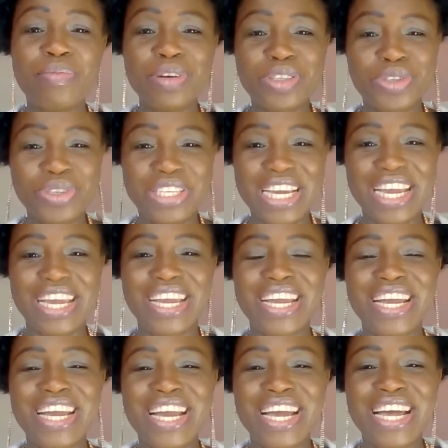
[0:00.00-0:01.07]
But today,
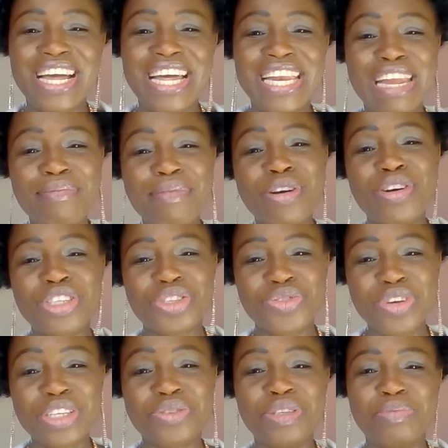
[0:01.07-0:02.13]
let me go
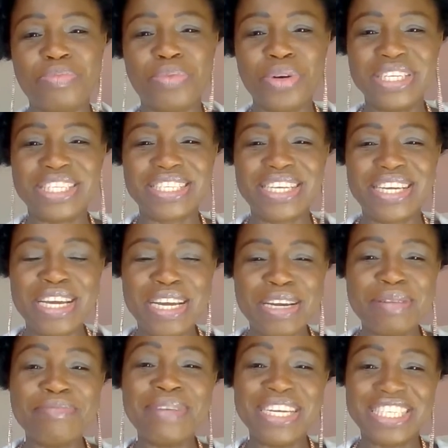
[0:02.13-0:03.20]
straight to the point
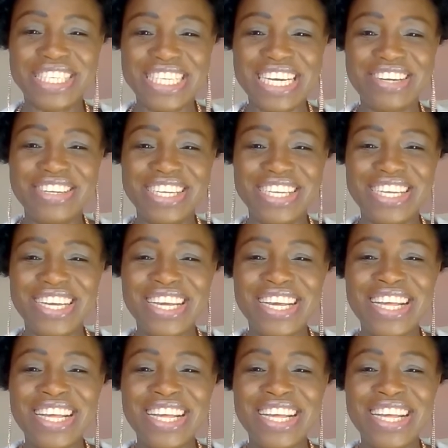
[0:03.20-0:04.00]
by sharing